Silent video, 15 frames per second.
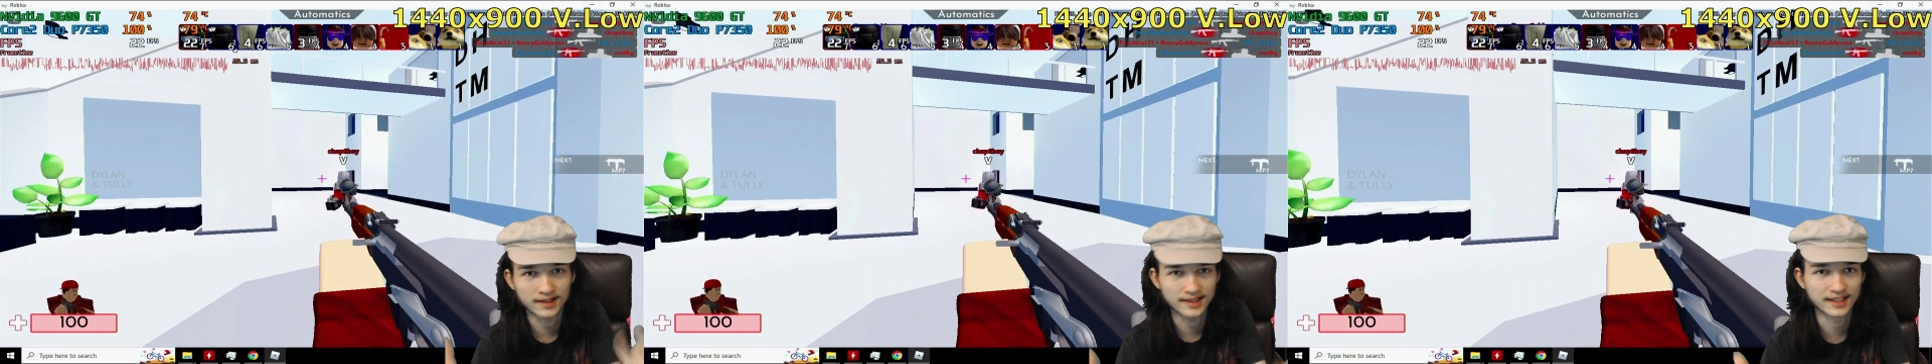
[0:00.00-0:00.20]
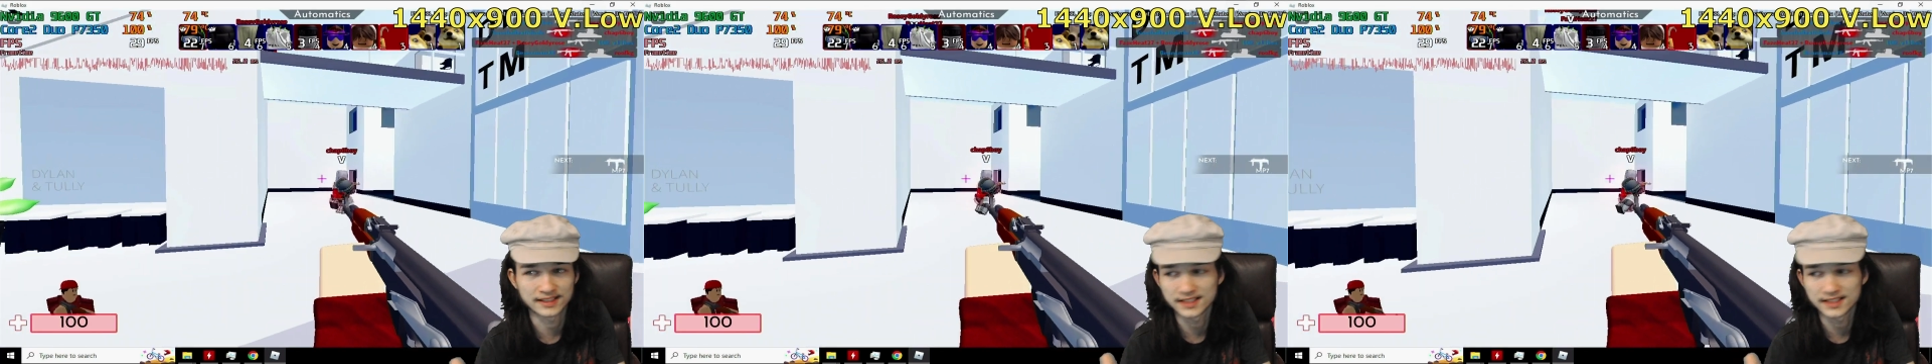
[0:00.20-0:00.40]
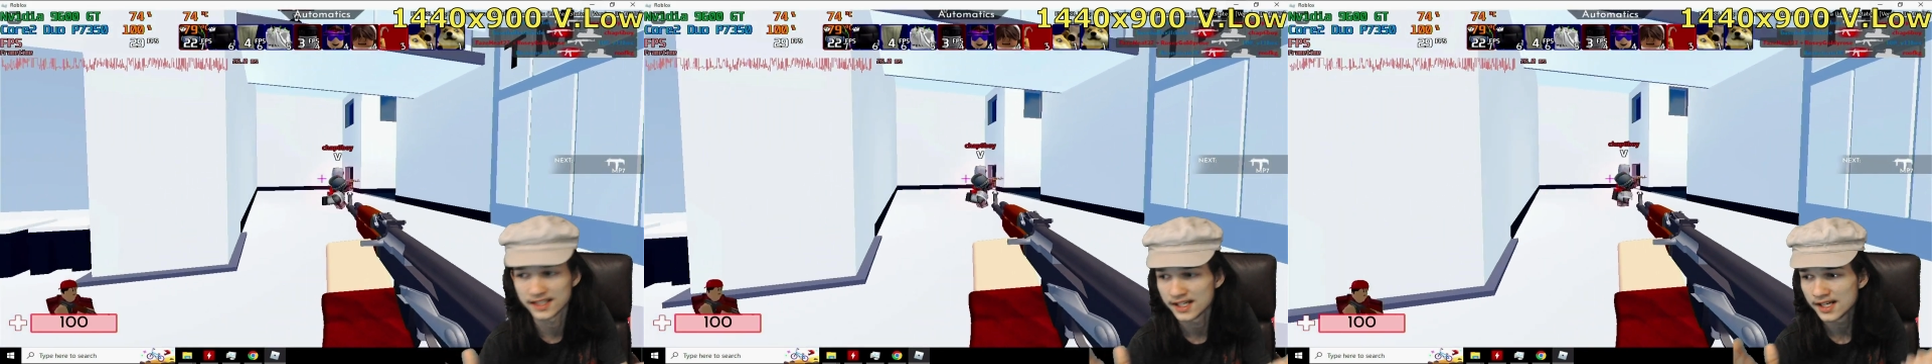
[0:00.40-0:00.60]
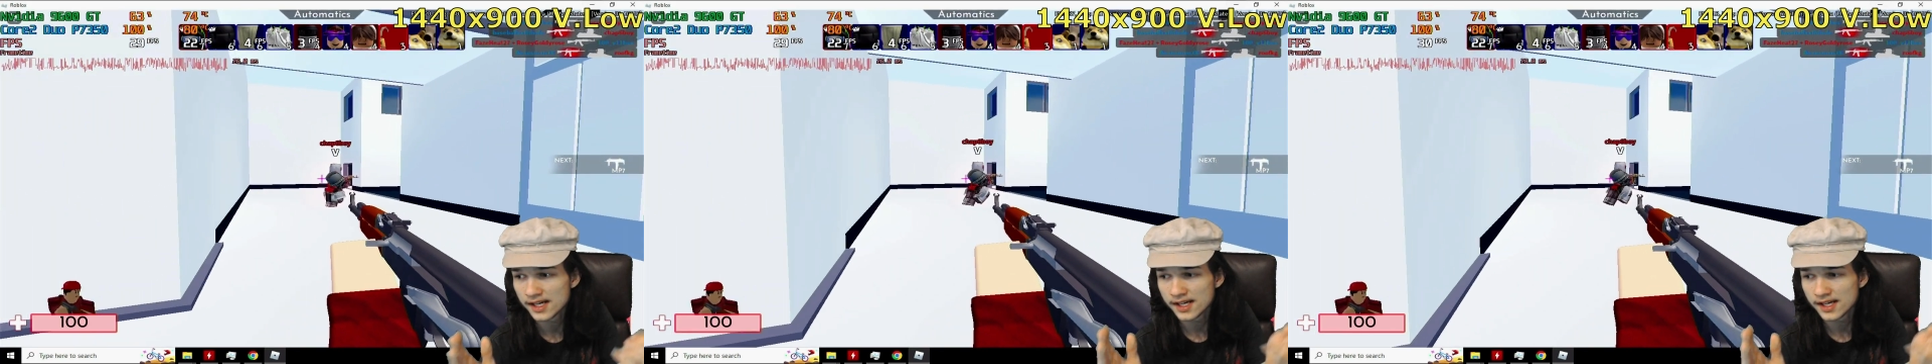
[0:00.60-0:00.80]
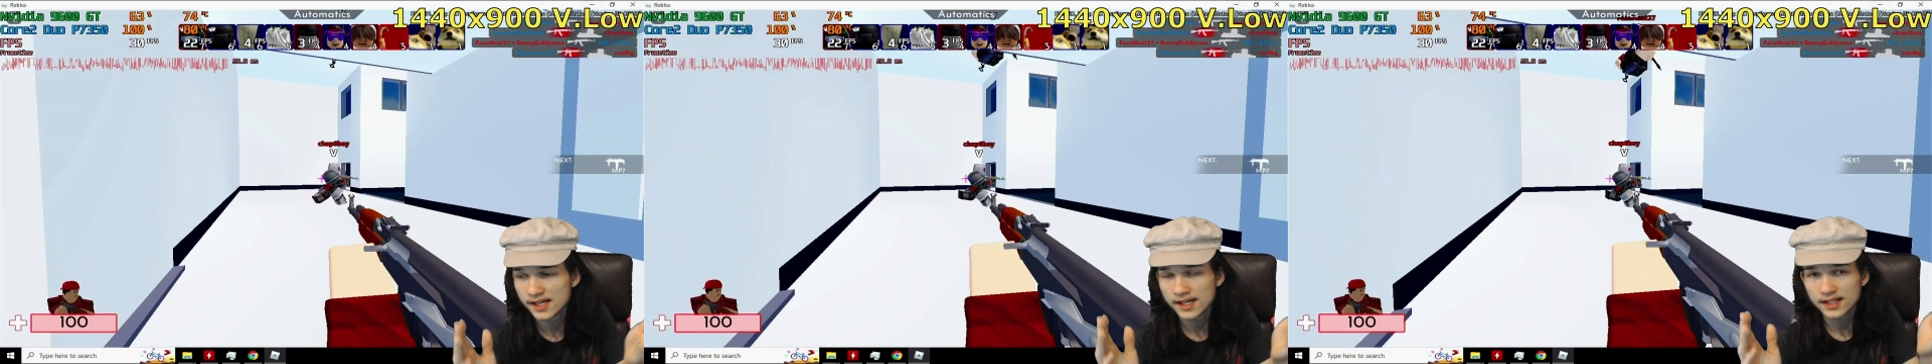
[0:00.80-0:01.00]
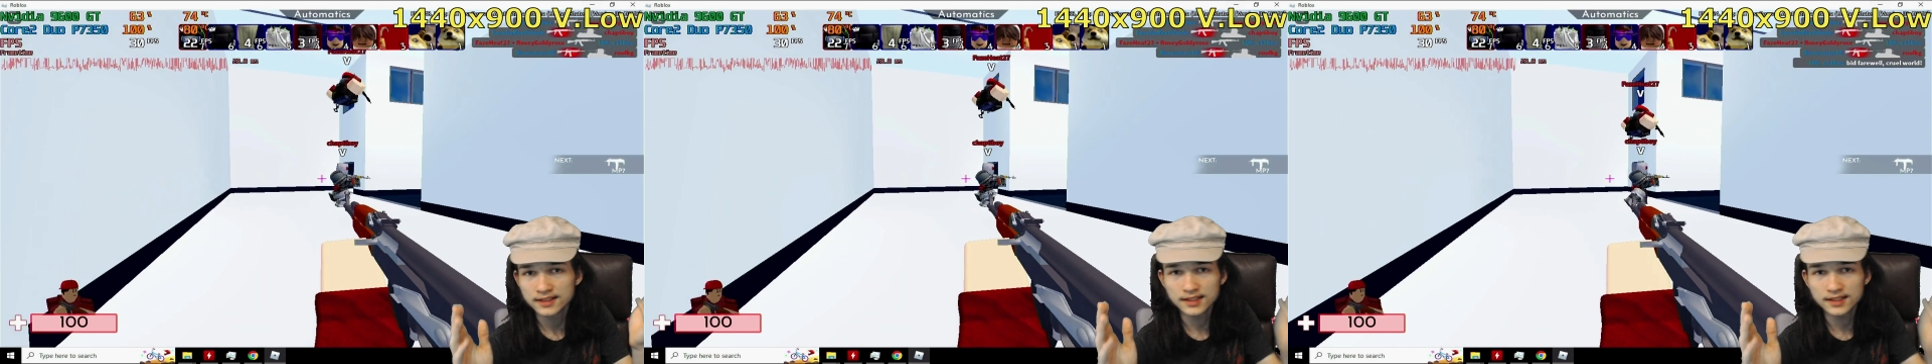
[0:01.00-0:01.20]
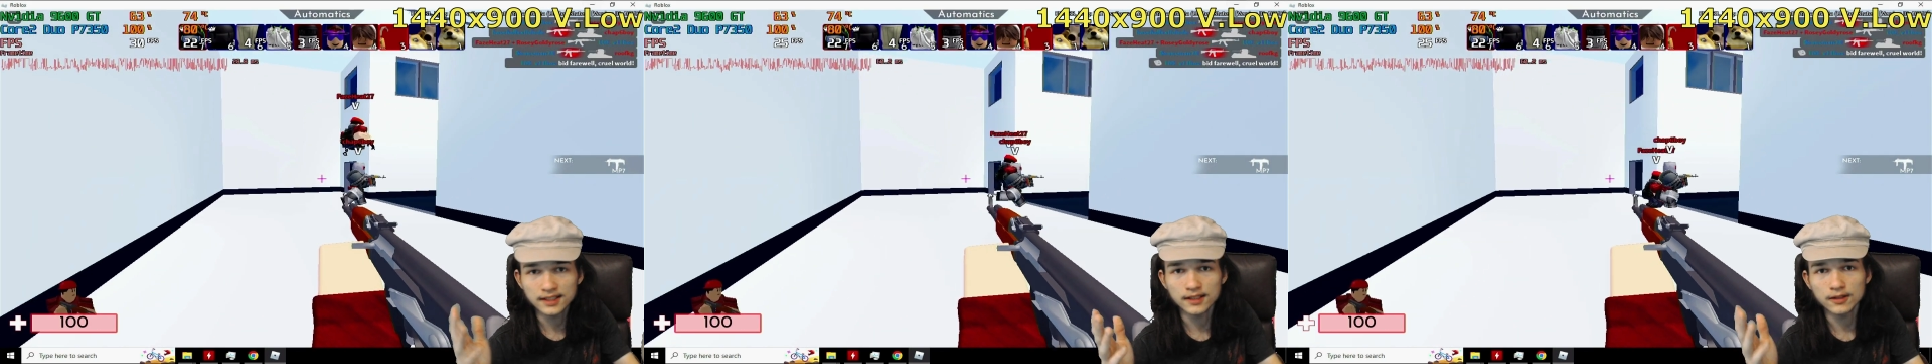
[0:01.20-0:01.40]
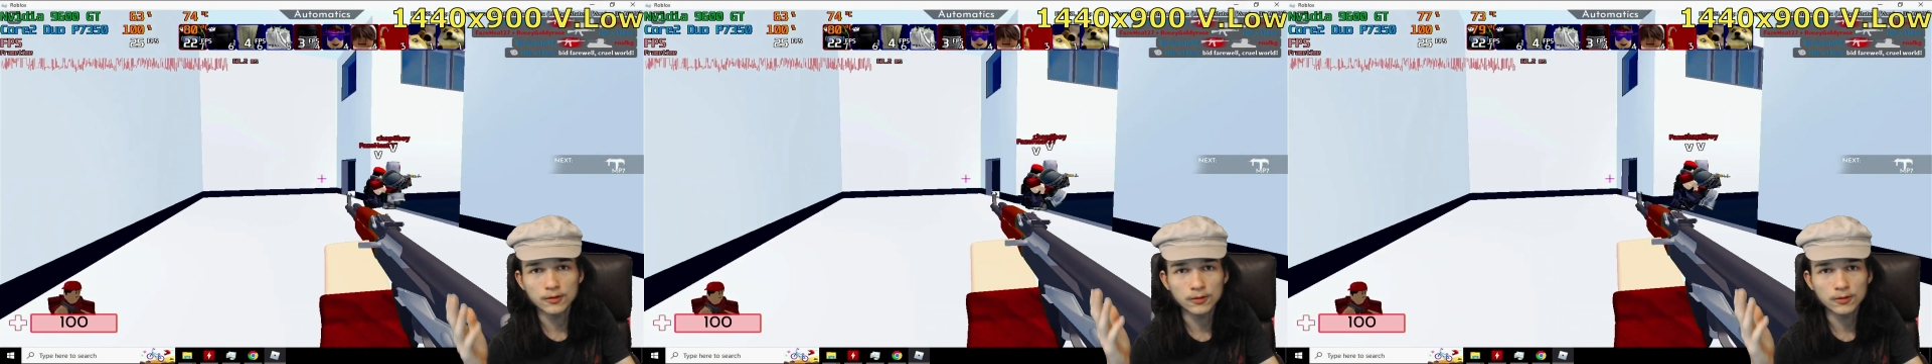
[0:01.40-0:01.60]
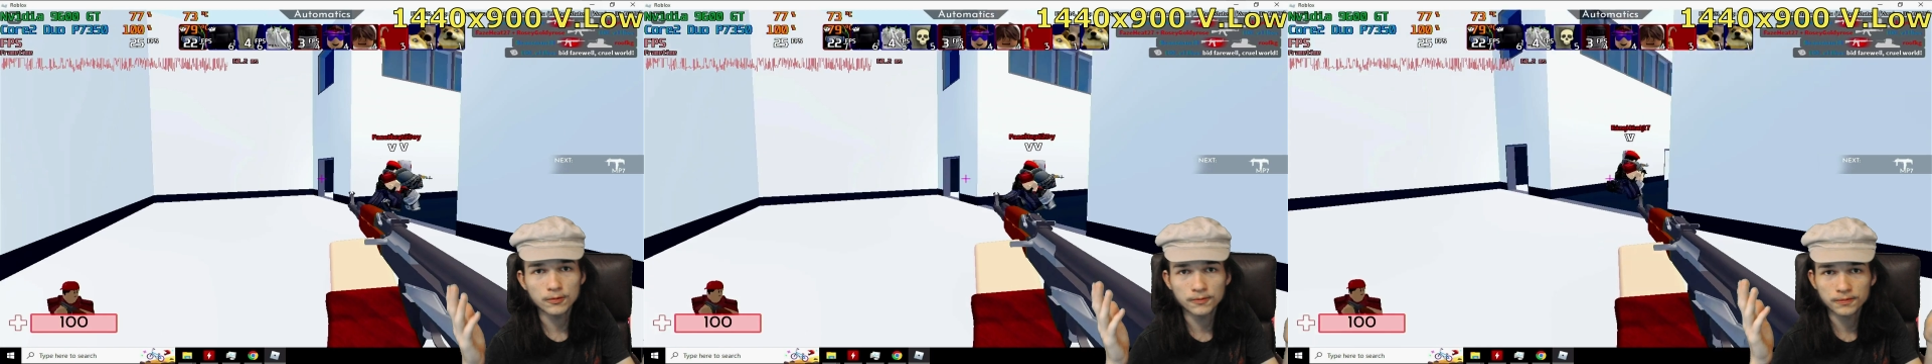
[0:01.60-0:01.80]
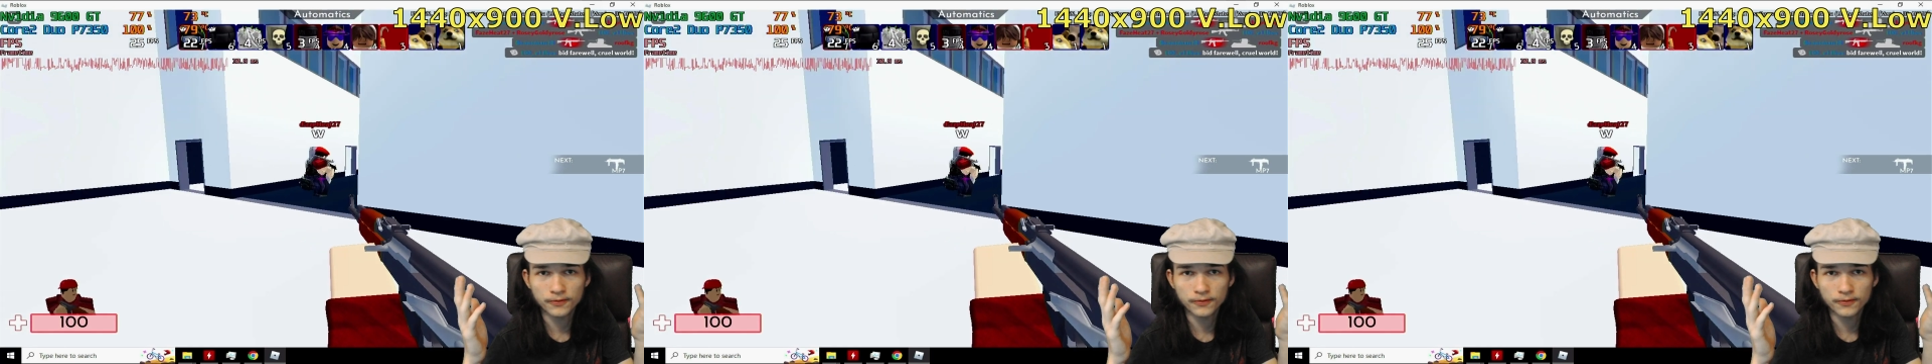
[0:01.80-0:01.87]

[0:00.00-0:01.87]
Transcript: this. So for